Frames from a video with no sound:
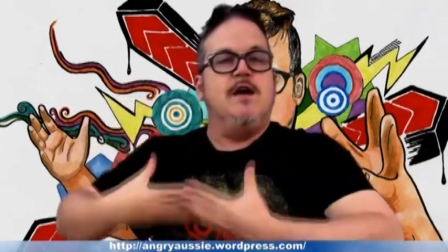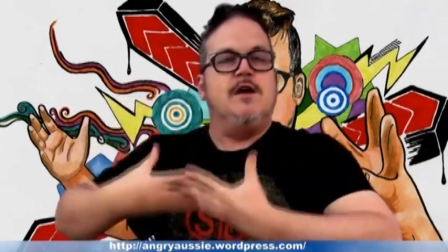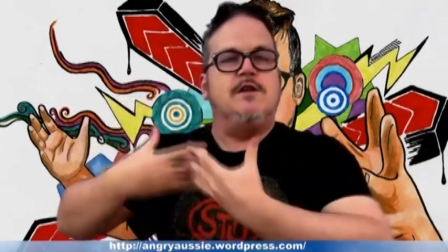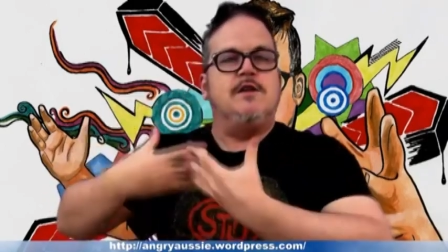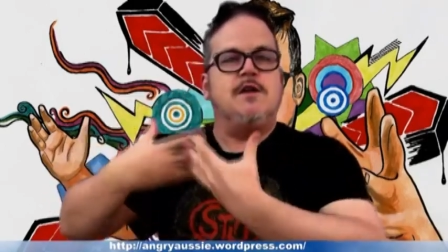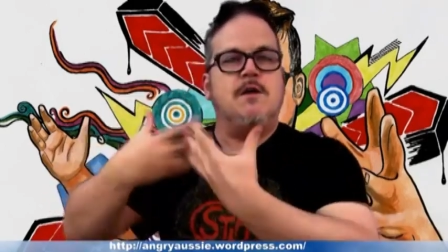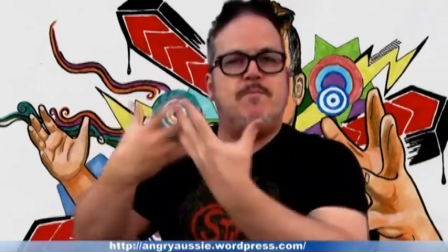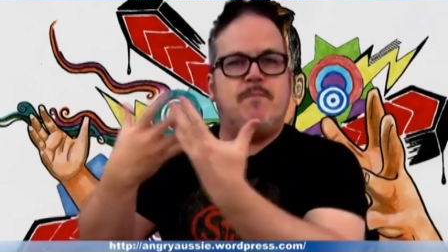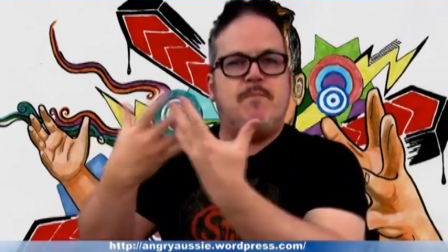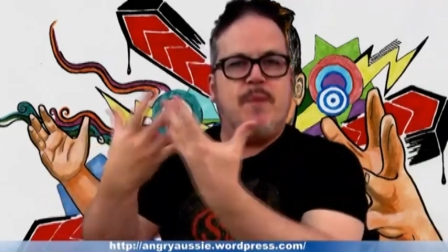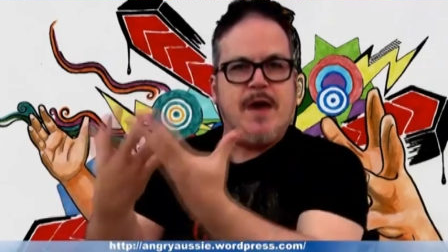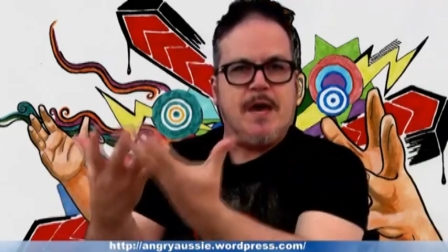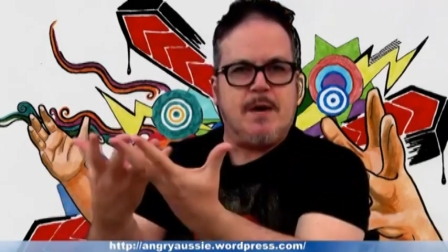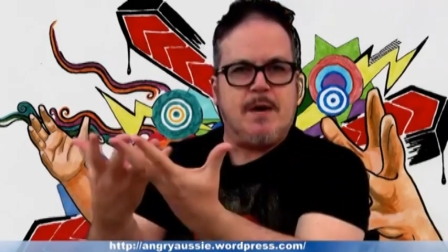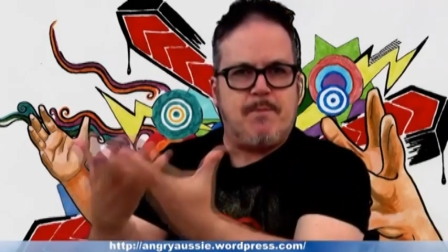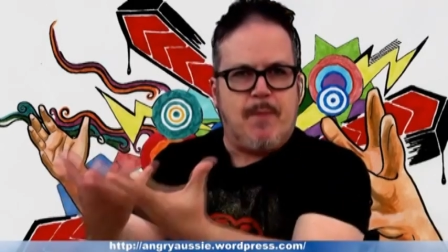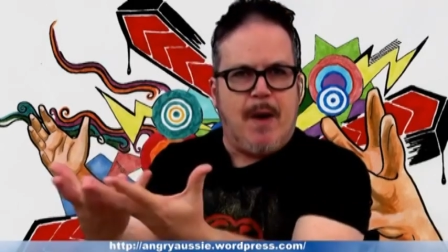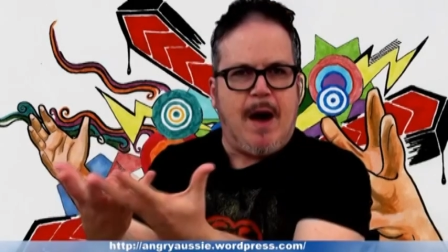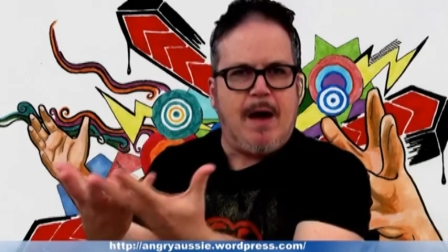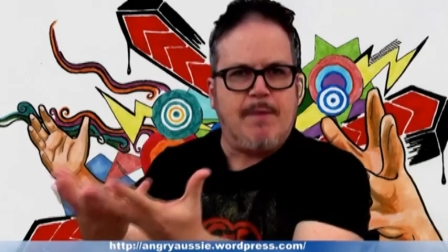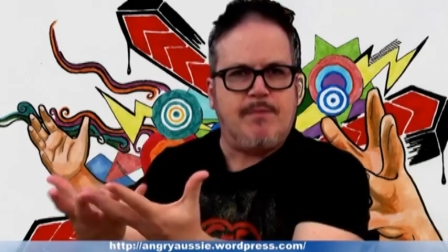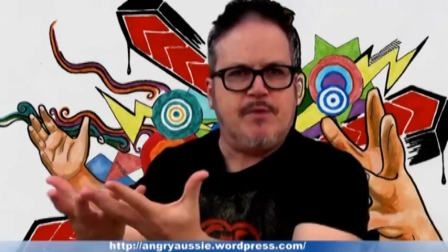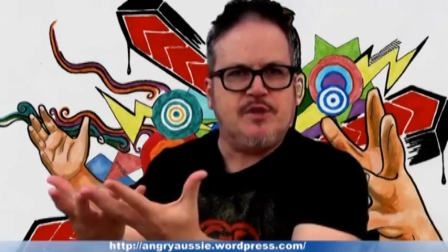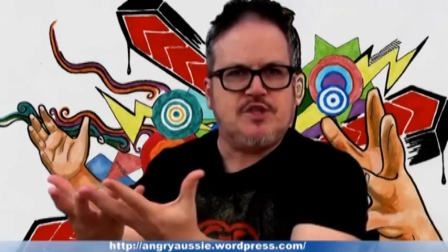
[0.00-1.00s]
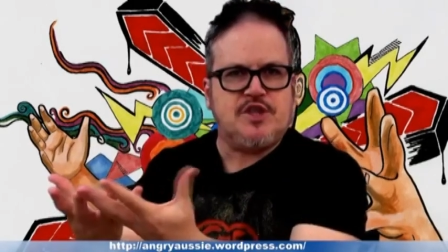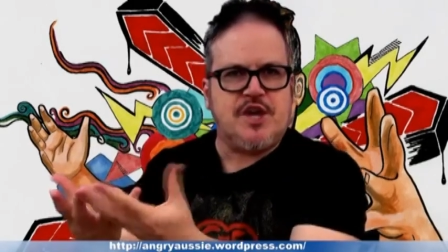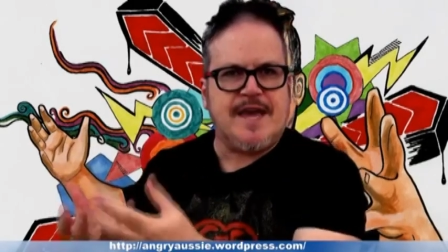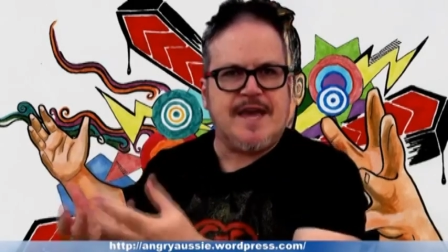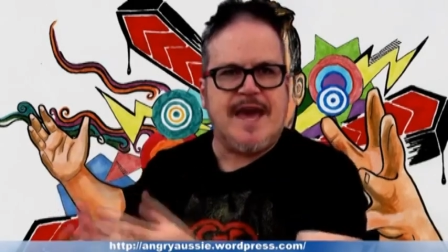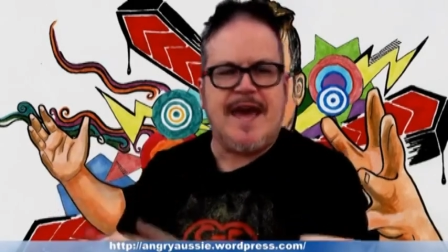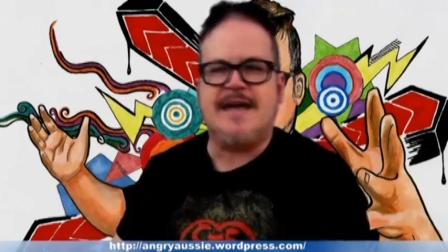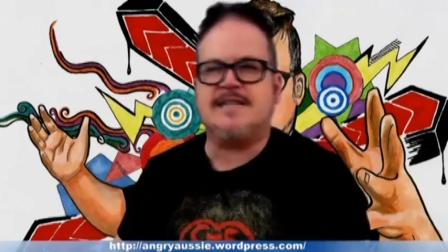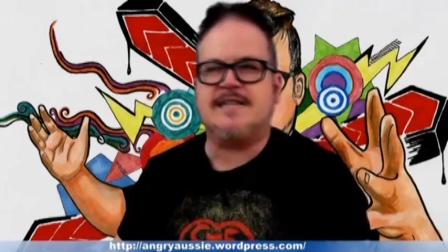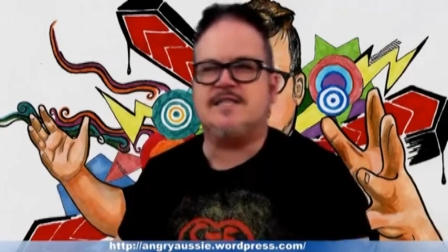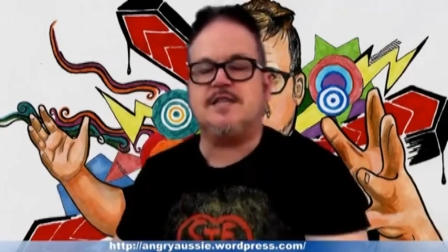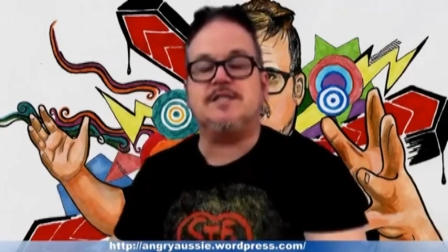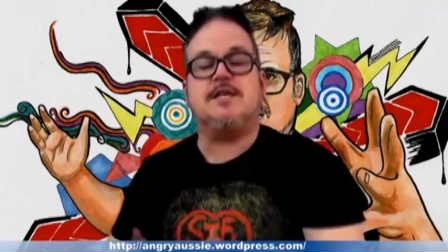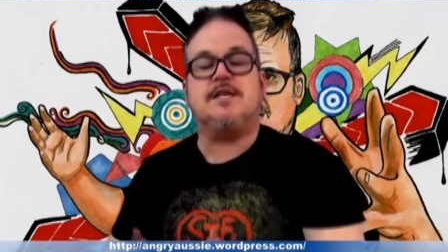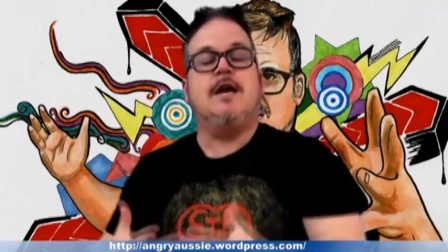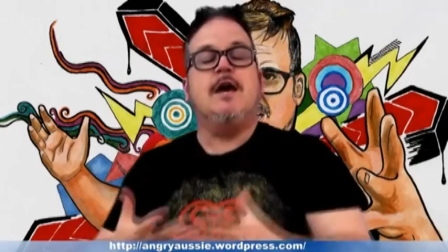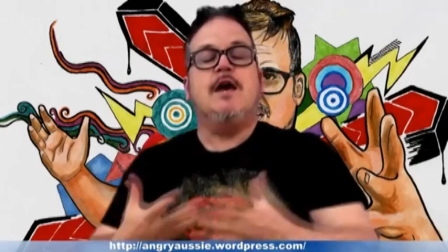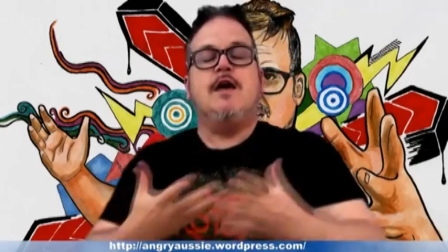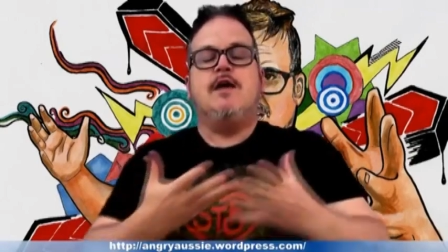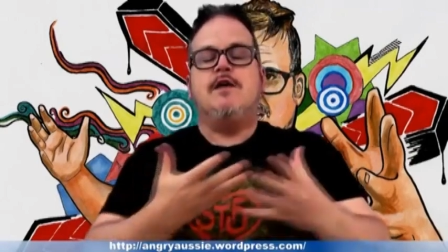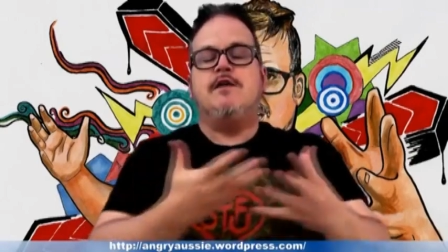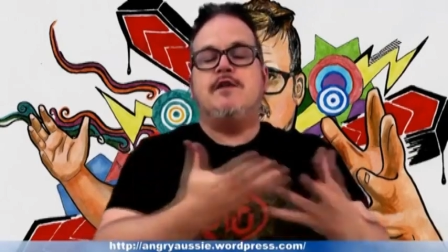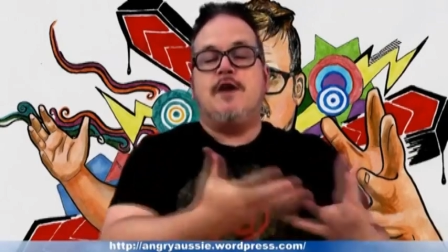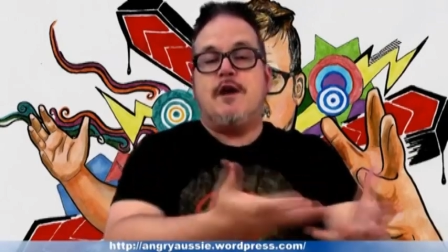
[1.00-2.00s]
the big publishing houses
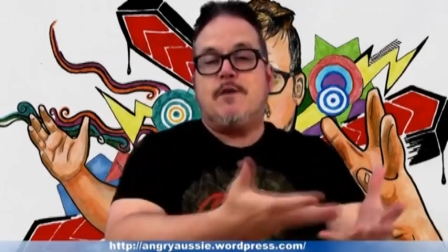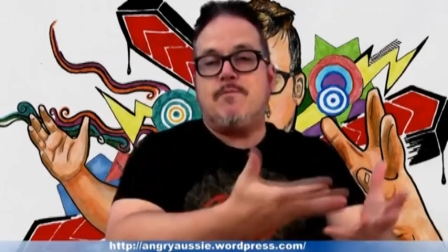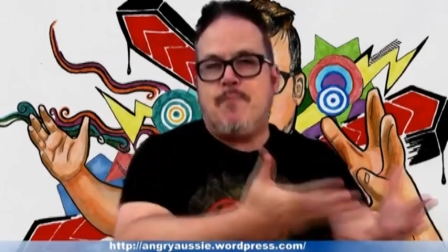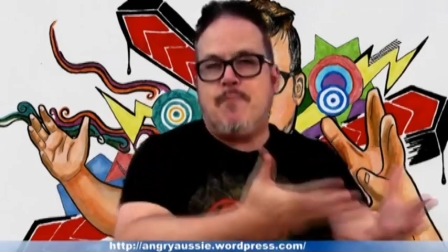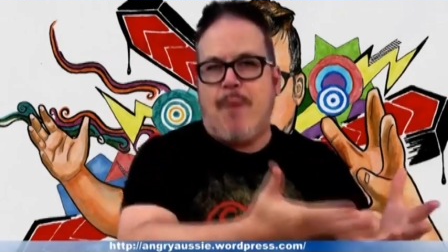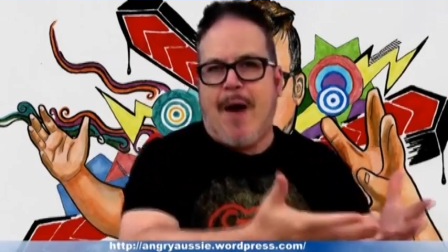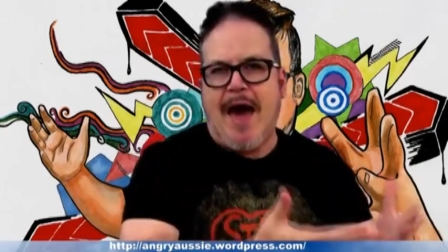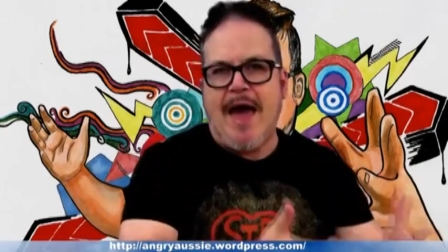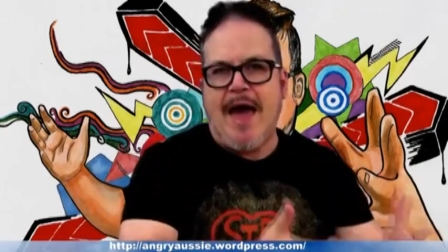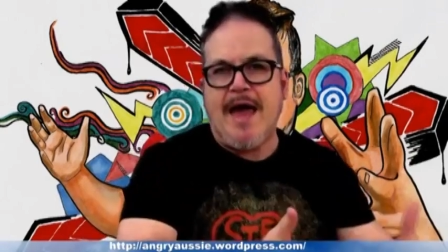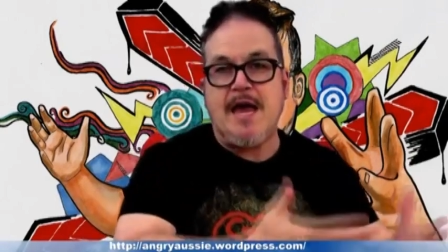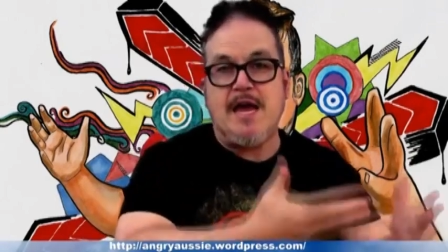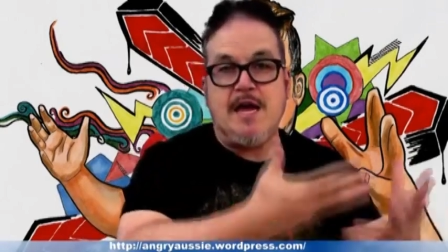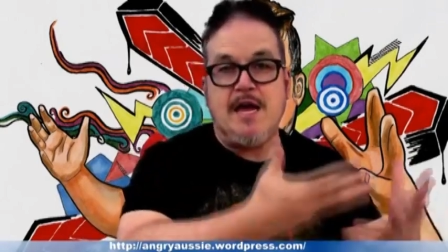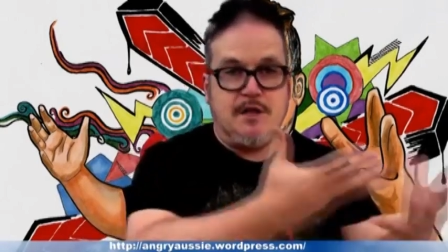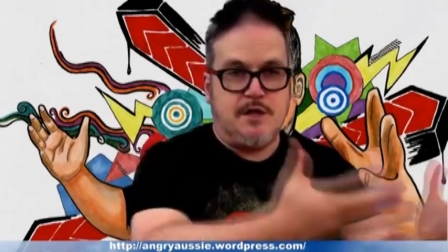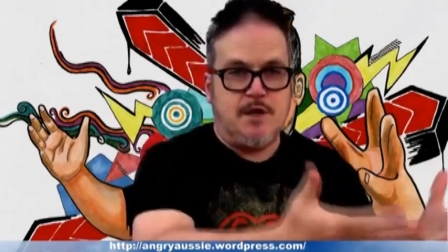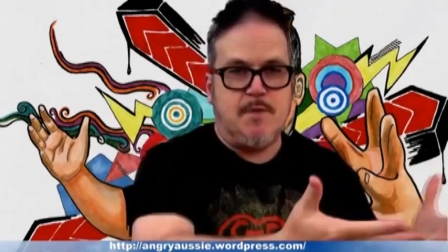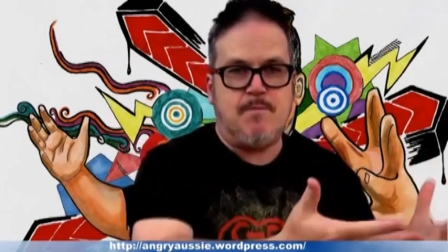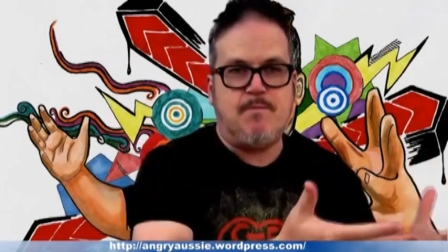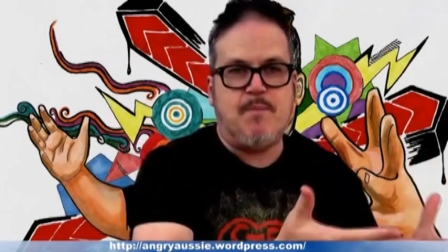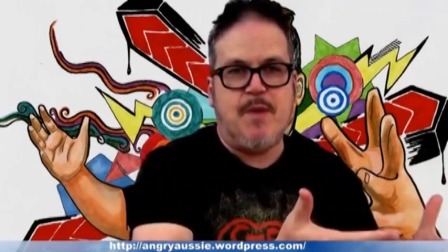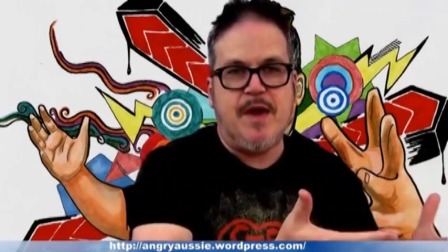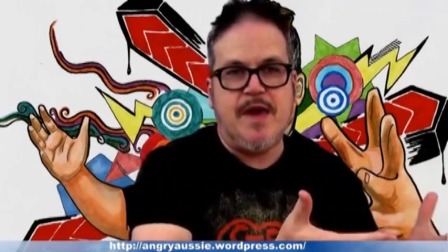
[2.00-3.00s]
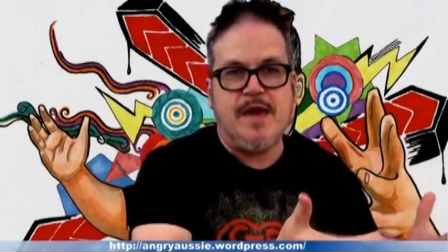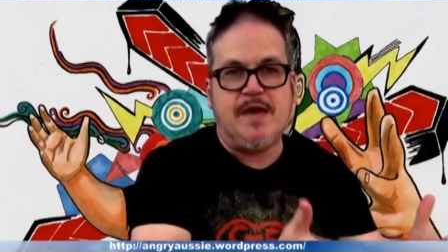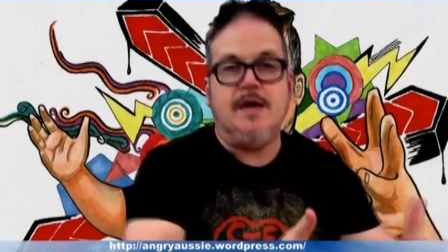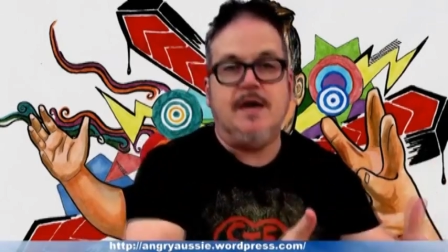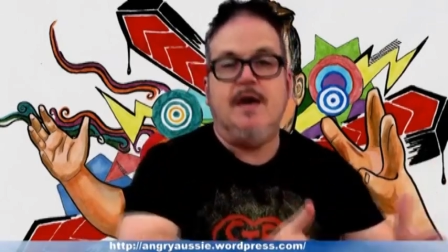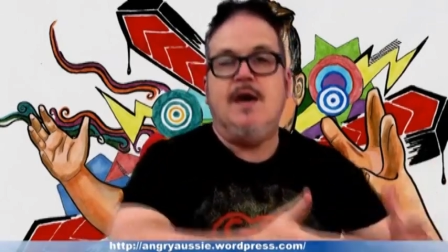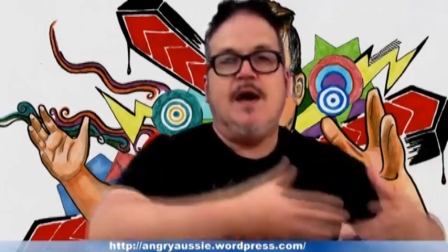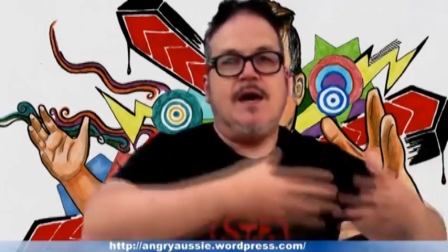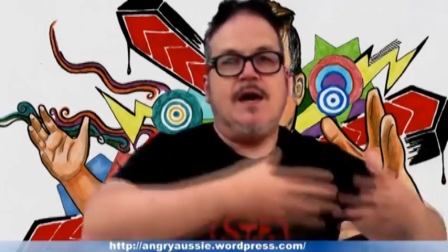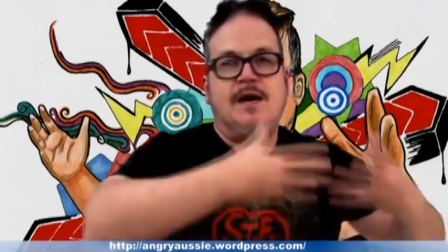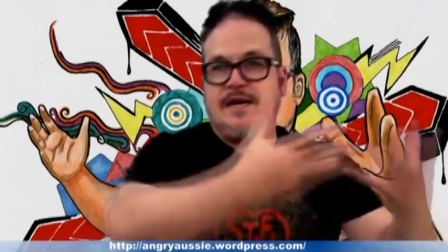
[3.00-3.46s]
that pay the big